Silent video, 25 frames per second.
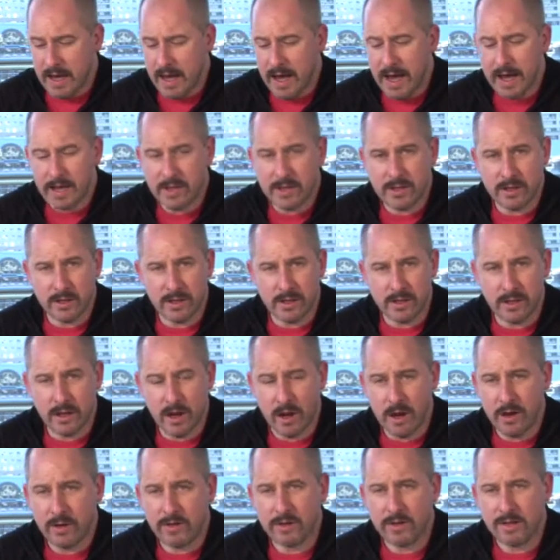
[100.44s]
edge to the
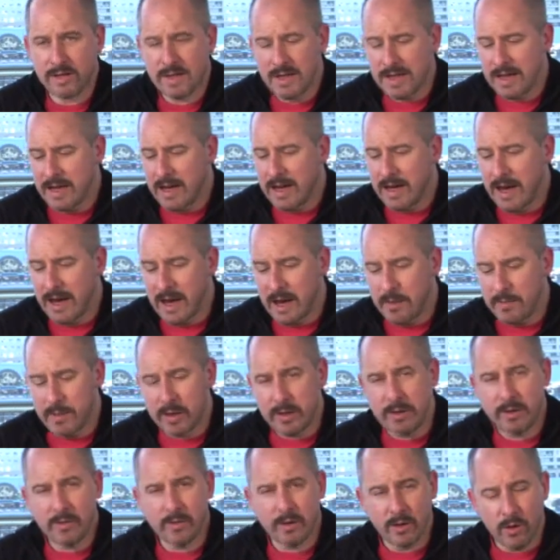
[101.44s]
nose.
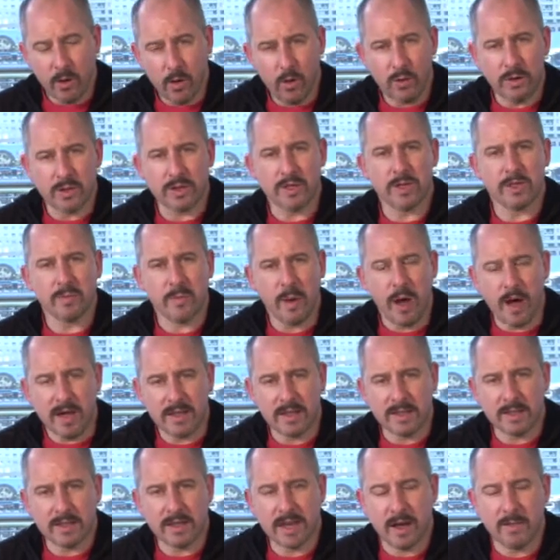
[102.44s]
But all the
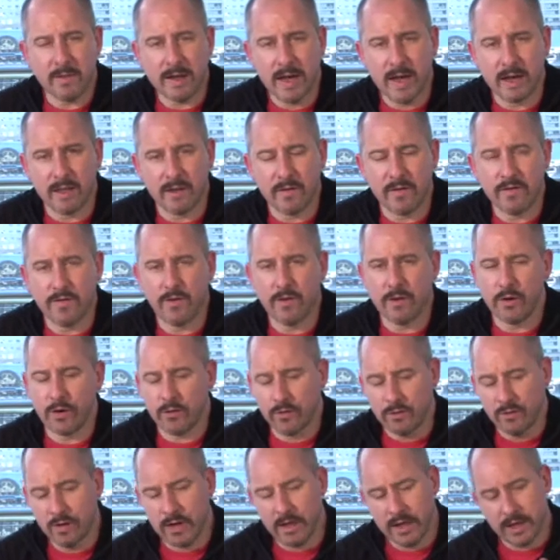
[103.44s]
spice that's coming out of the
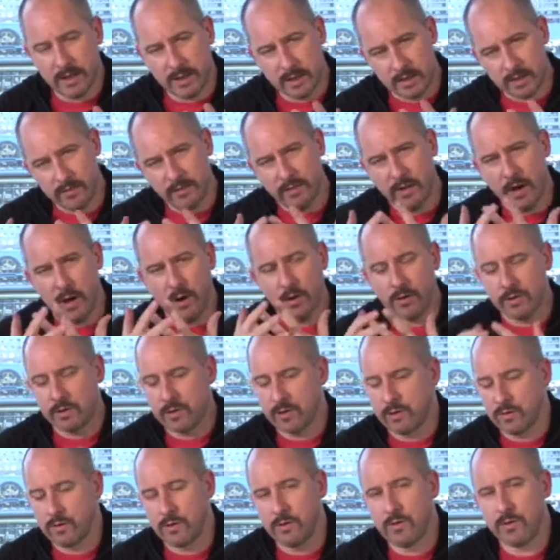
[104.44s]
fruit really just
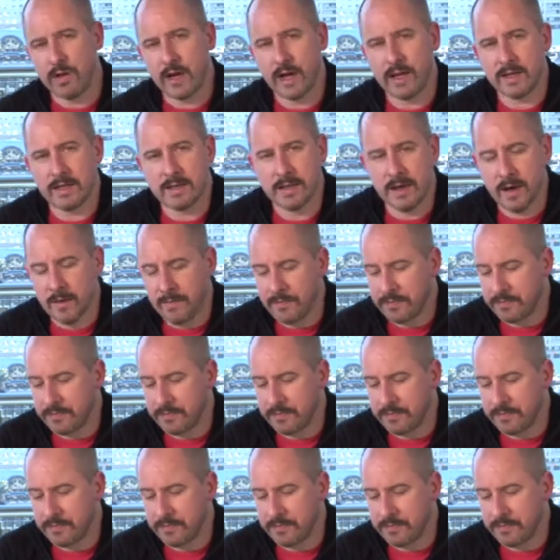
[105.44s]
folds through that